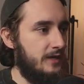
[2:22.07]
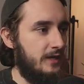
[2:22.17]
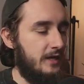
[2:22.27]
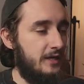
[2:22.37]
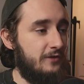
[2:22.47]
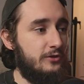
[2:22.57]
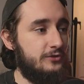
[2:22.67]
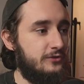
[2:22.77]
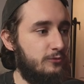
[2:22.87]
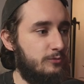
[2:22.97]
And if there's
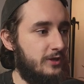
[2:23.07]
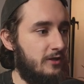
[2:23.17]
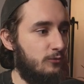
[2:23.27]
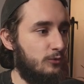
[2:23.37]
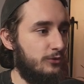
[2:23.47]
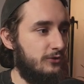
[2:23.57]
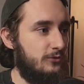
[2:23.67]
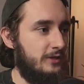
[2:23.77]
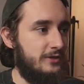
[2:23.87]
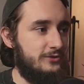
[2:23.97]
a duplicate, what we're
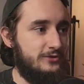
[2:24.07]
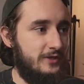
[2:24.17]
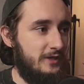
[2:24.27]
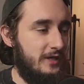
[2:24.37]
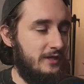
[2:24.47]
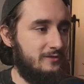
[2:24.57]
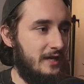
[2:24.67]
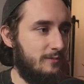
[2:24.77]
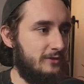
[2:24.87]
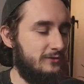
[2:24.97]
doing is just sending a
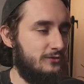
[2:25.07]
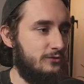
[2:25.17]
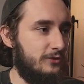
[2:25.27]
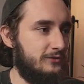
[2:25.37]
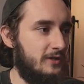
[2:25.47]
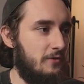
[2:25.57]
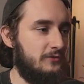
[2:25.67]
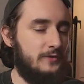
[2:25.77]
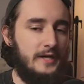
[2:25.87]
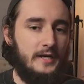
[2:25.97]
Slack message to ourselves.